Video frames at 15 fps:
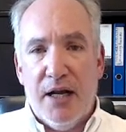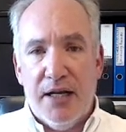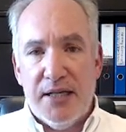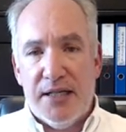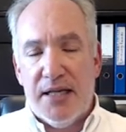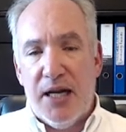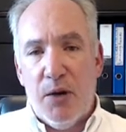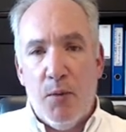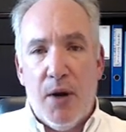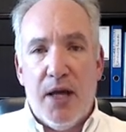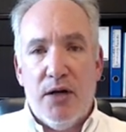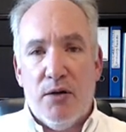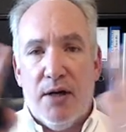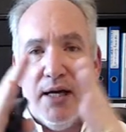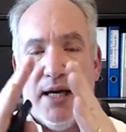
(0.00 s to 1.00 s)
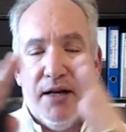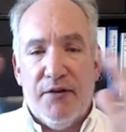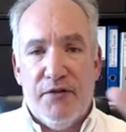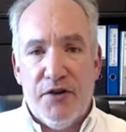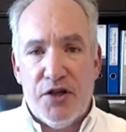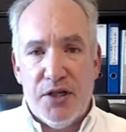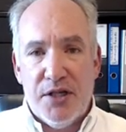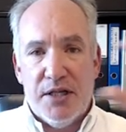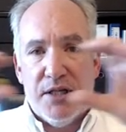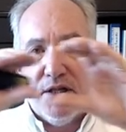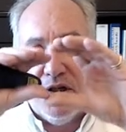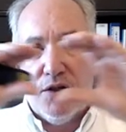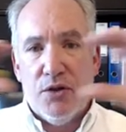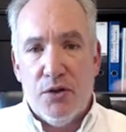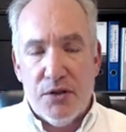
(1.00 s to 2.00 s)
and seeing where you can get efficiencies
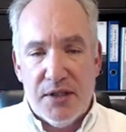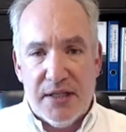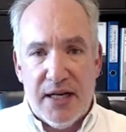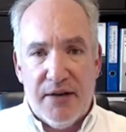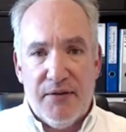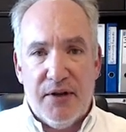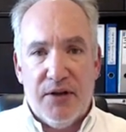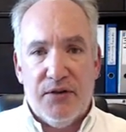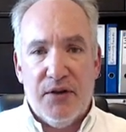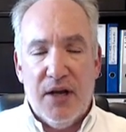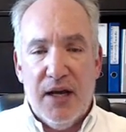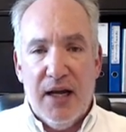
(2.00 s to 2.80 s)
and cost savings